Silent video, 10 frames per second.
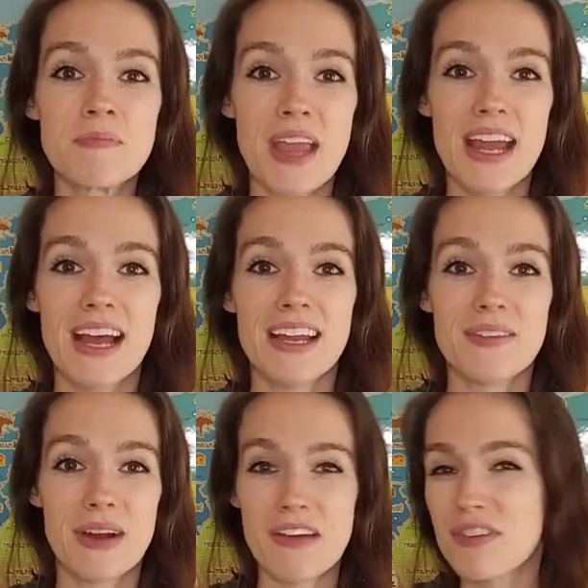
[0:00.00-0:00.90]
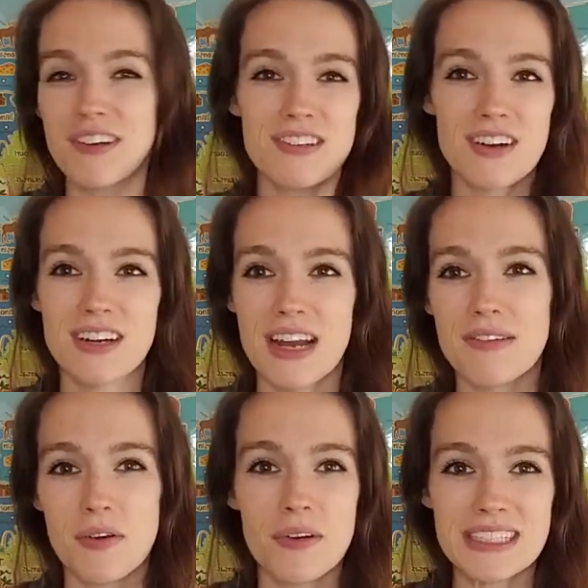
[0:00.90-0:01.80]
And when I first started, I was
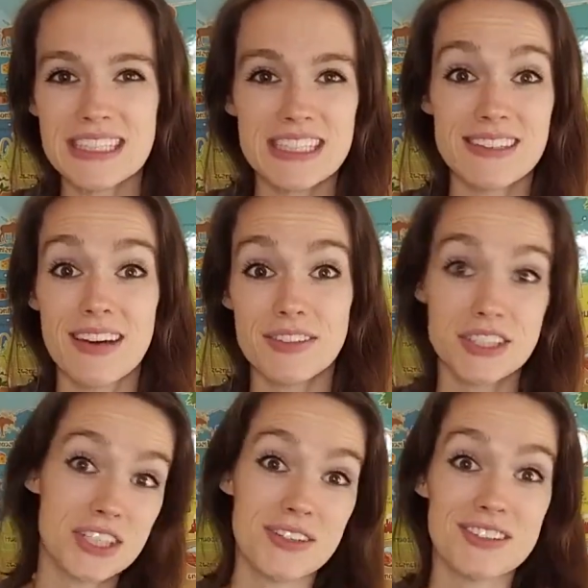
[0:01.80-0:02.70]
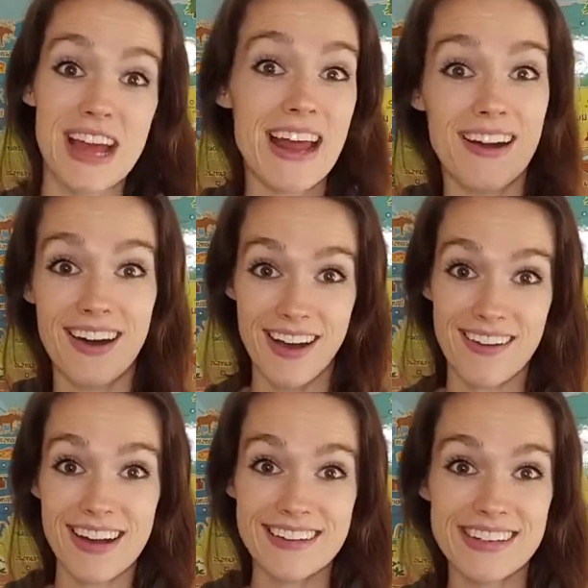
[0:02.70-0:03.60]
only teaching level 2, so I had a
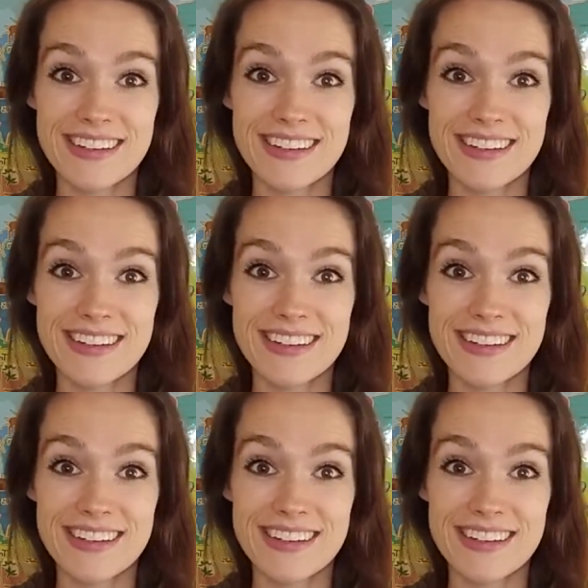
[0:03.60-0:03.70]
lot of little